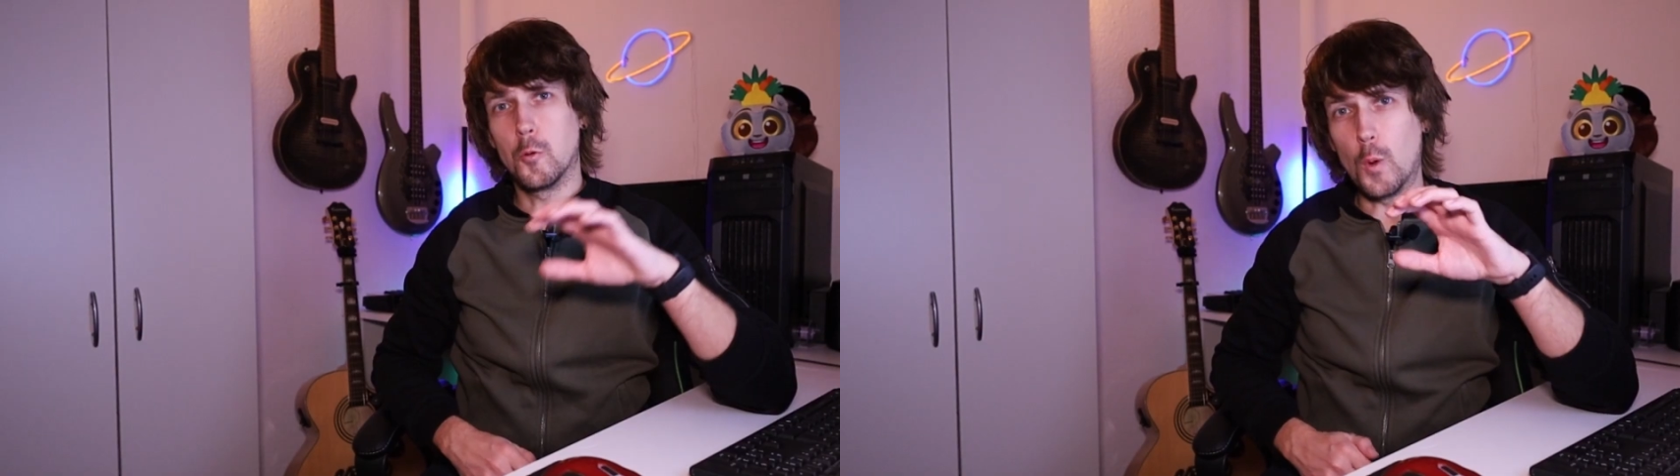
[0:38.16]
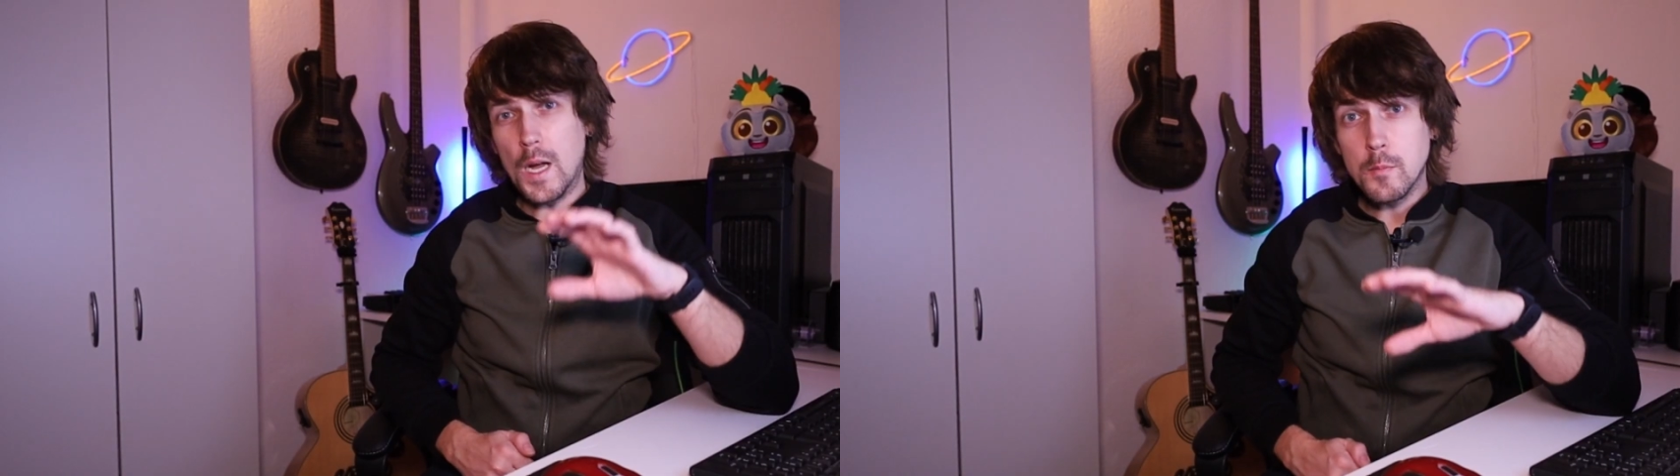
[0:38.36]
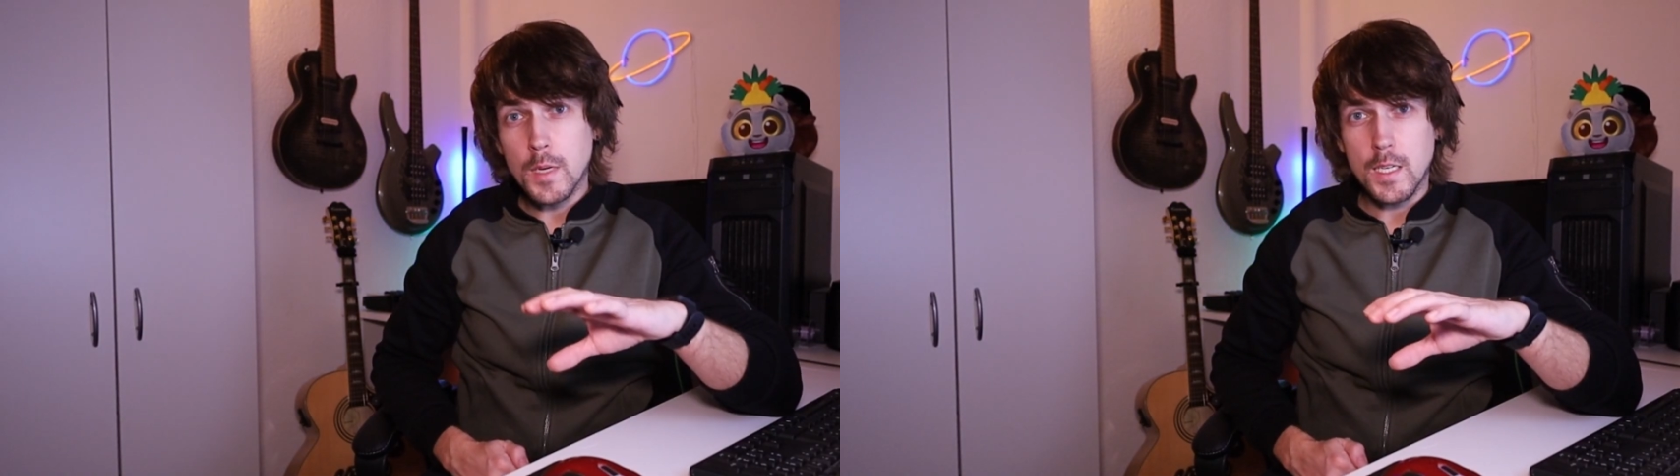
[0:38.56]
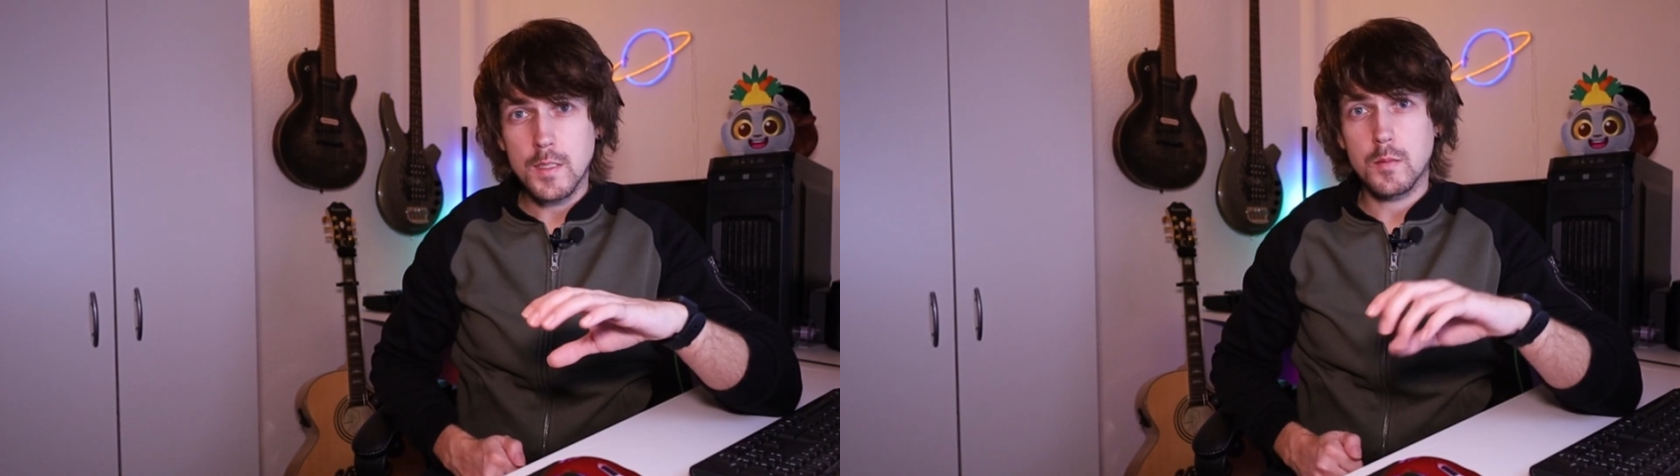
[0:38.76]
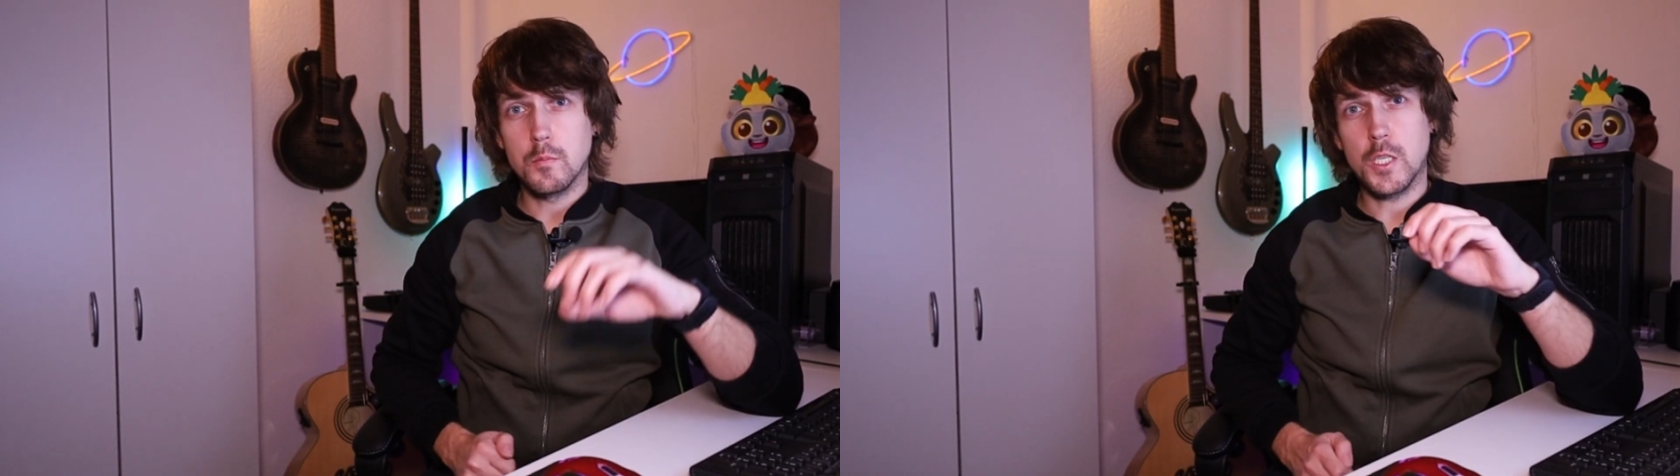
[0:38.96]
While
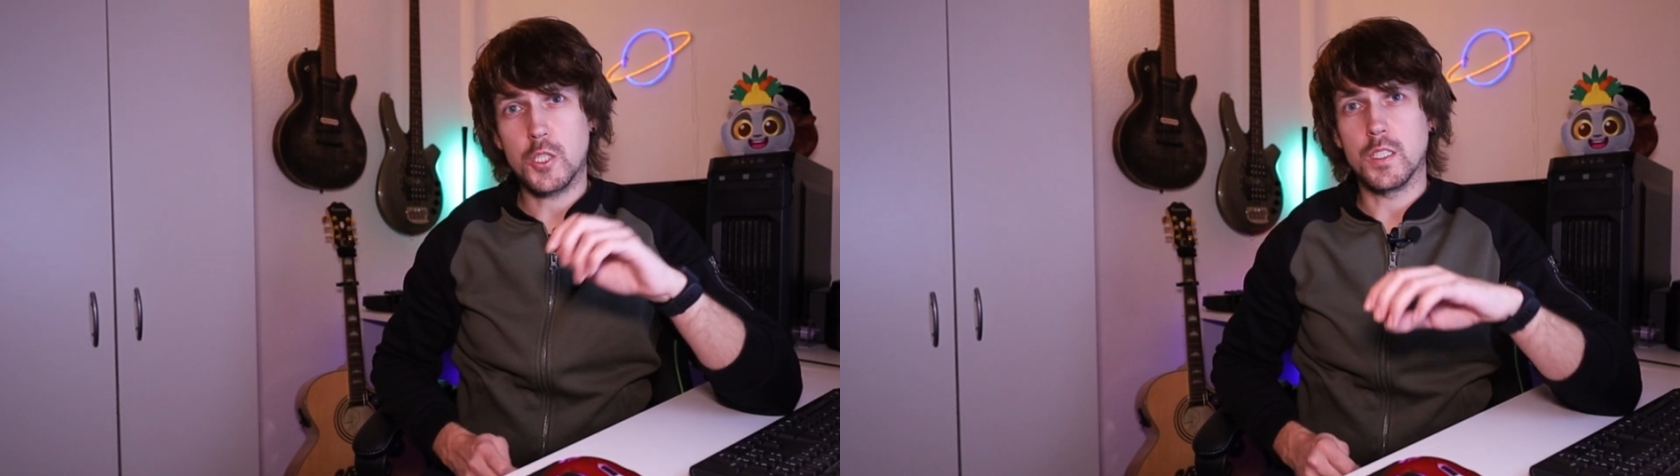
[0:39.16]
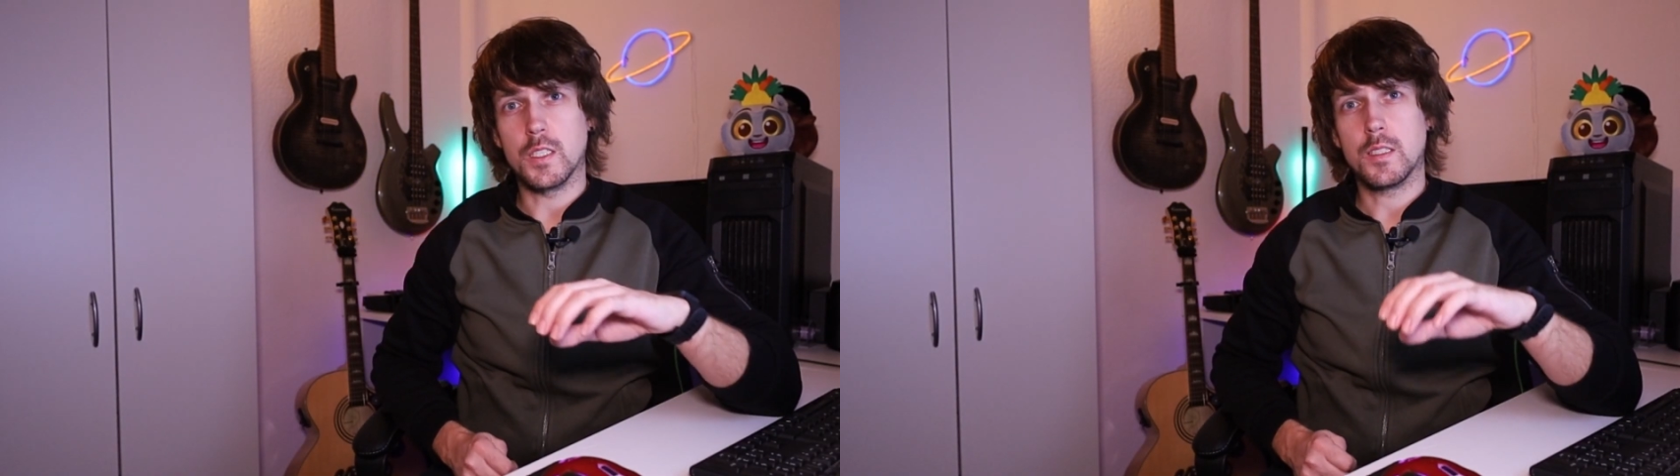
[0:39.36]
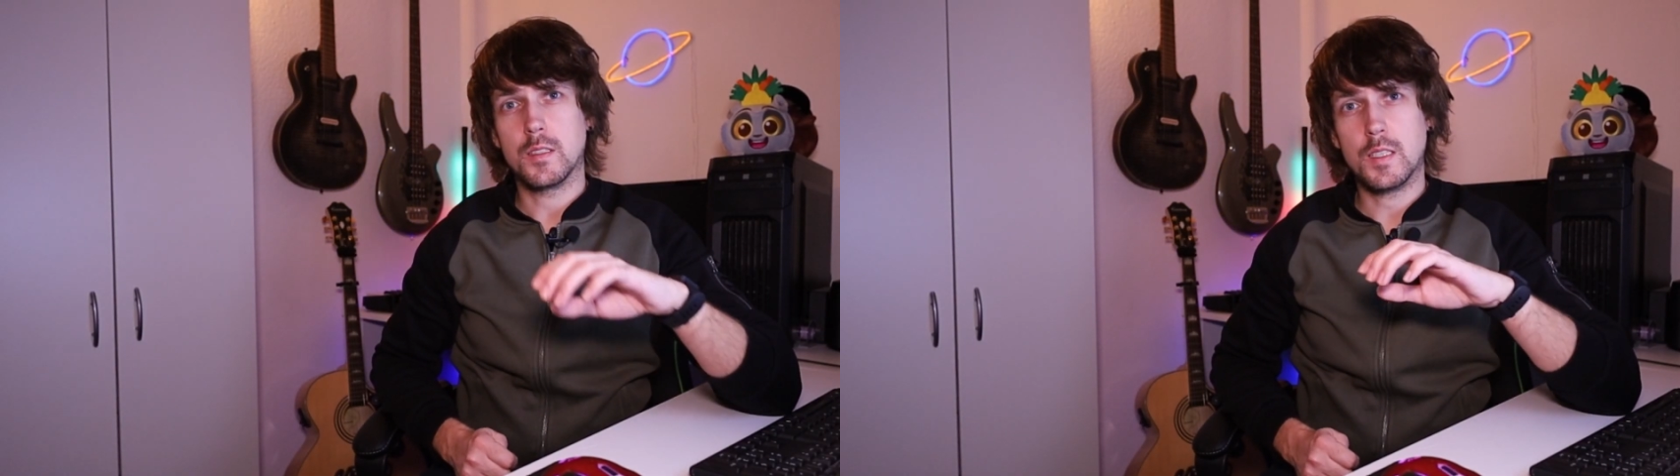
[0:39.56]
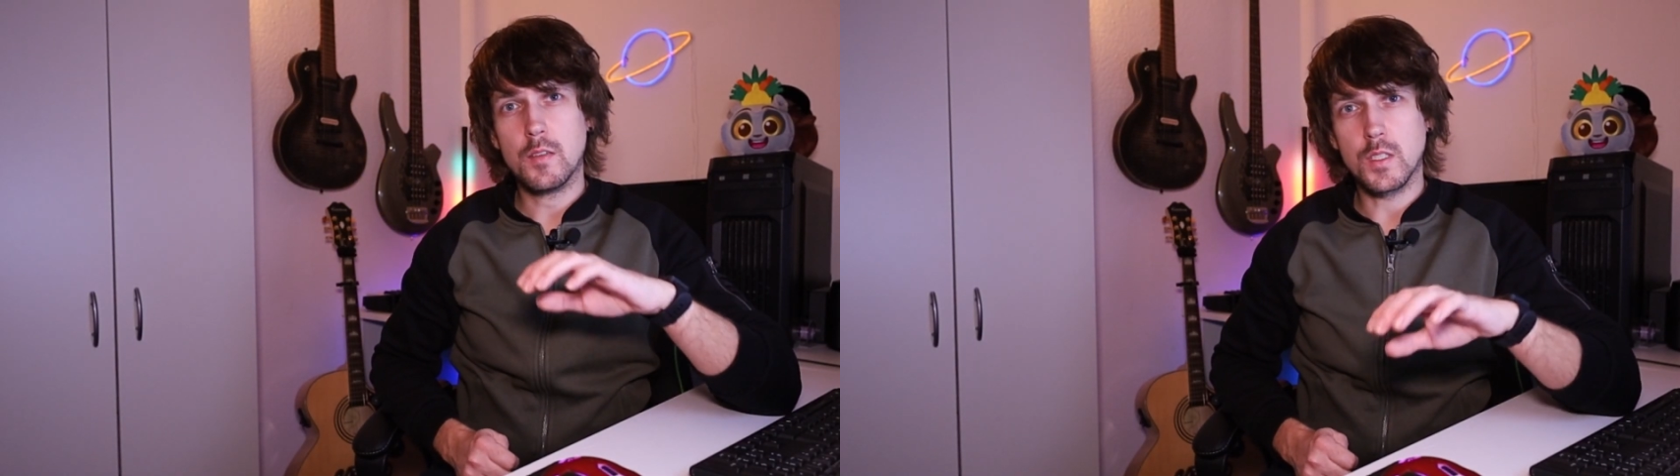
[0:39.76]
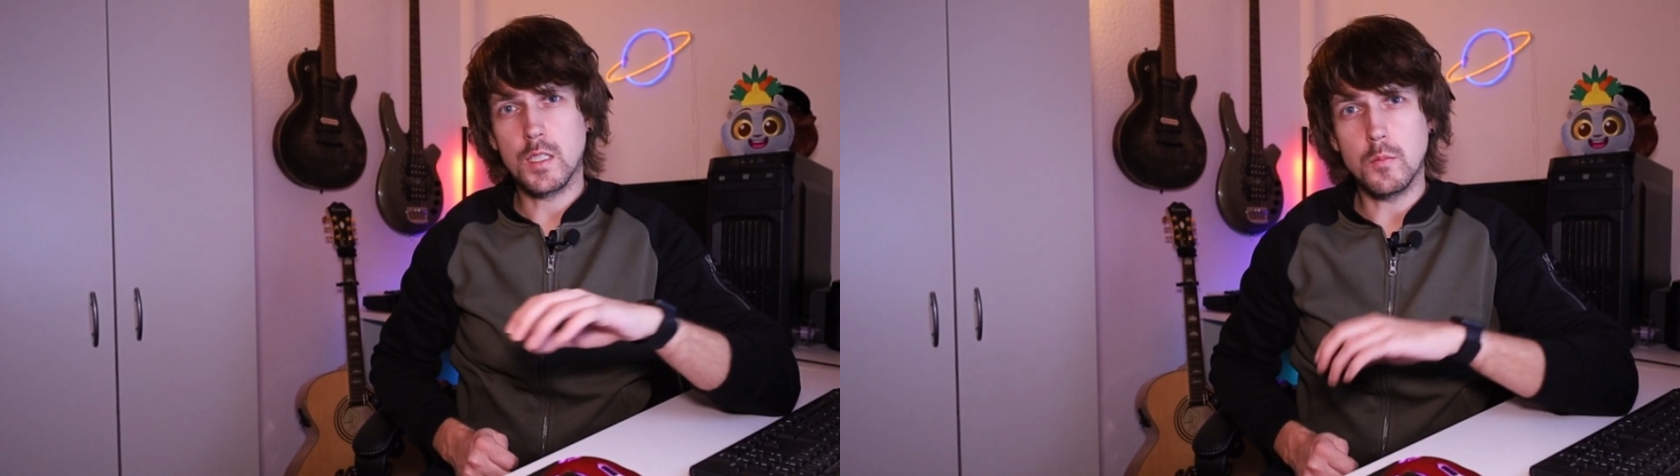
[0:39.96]
Mars measured
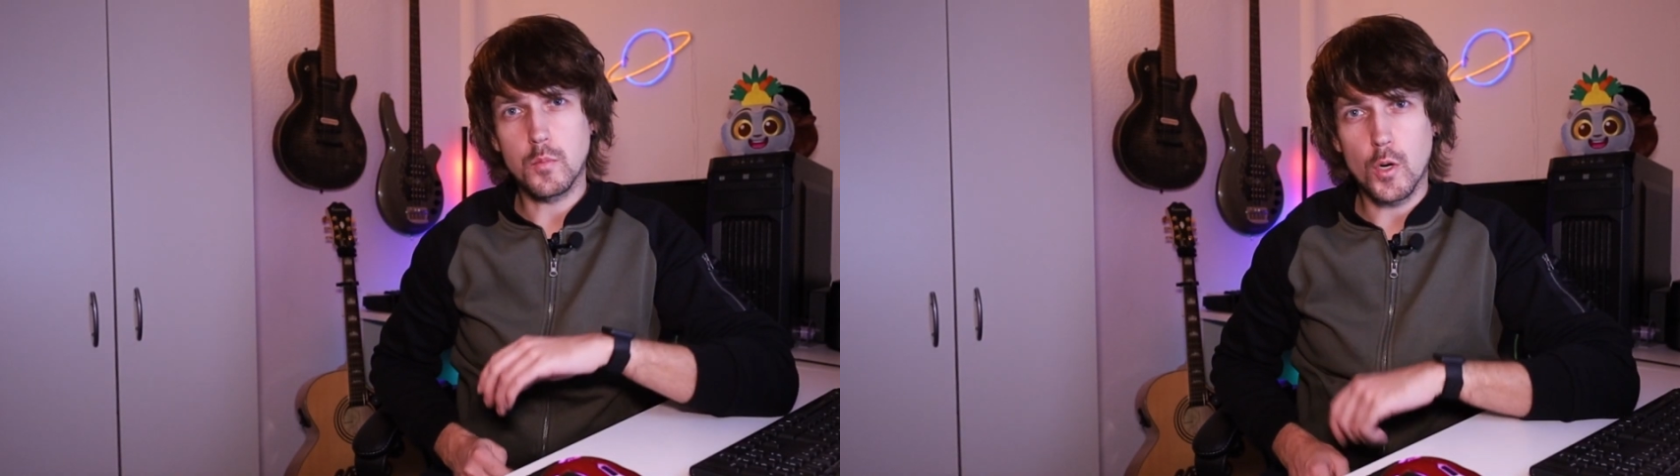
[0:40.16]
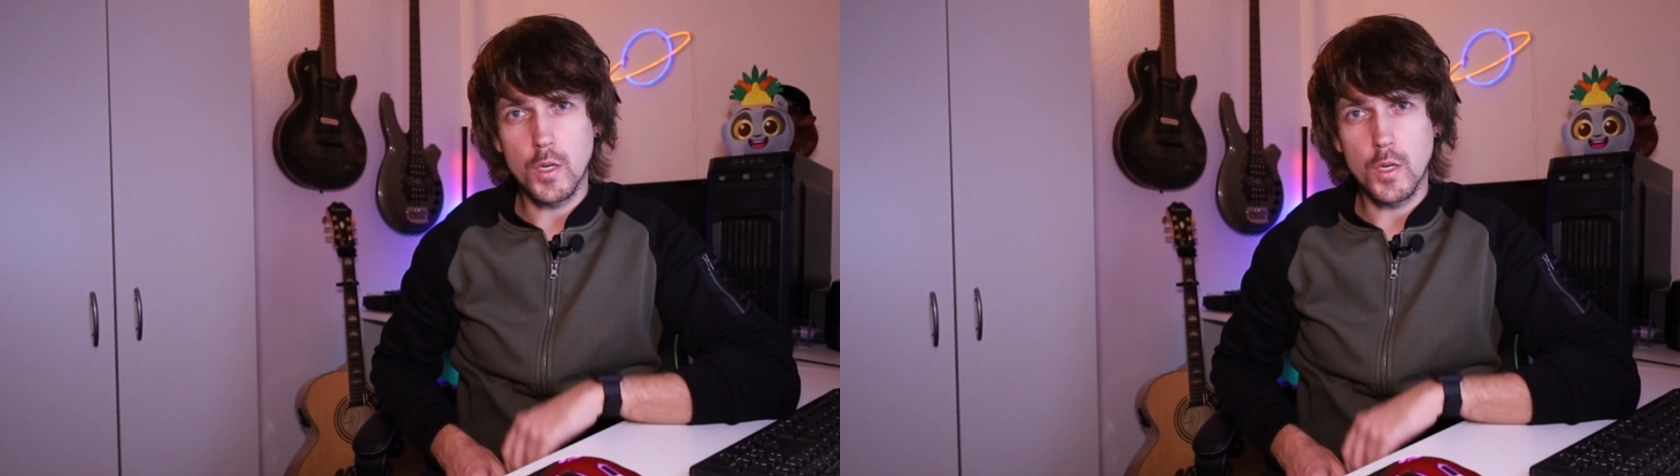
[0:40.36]
17.2